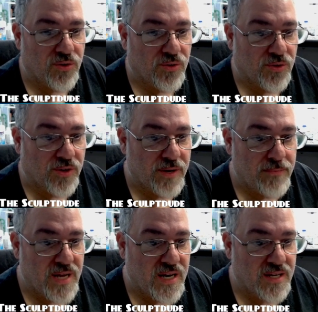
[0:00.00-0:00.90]
or
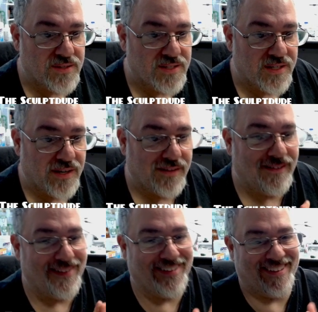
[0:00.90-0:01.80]
immediacy.
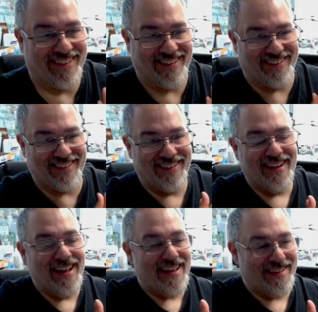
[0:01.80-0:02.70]

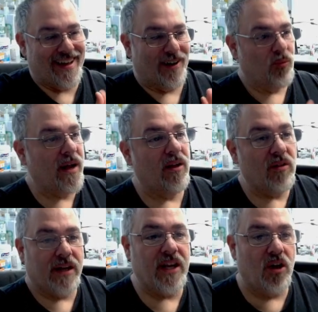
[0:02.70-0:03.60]
Yeah. Well,
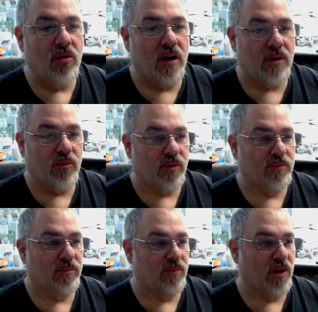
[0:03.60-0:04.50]
we're
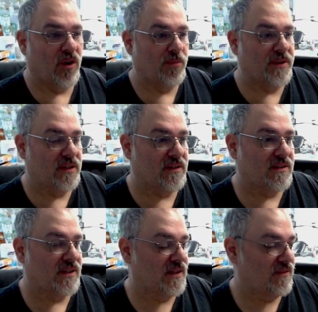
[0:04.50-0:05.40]
hoping that
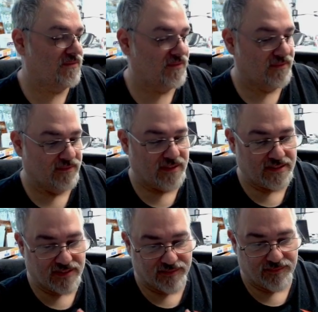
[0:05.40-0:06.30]
that
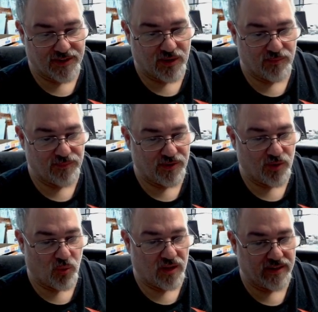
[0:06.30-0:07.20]
the
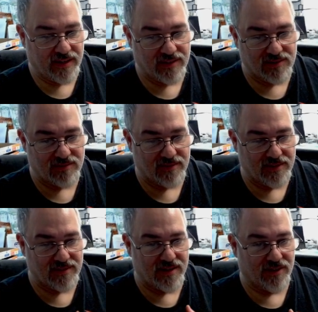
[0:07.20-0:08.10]
quality
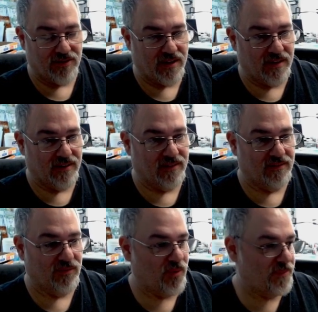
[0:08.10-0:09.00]
is there.
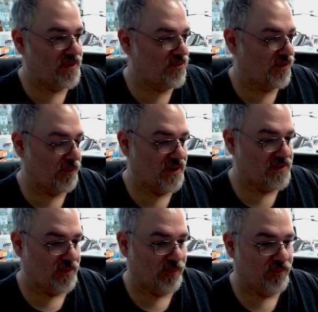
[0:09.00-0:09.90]
We've been doing our
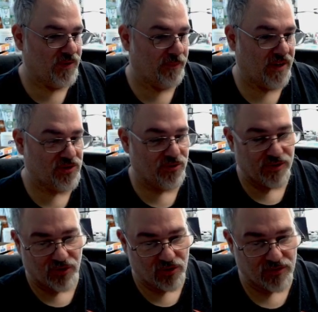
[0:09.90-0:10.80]
best to make sure
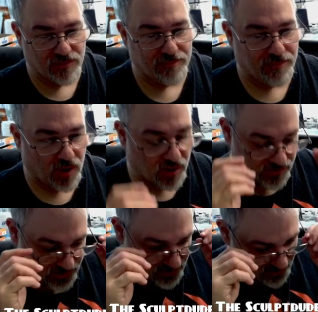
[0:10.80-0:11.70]
that all the parts,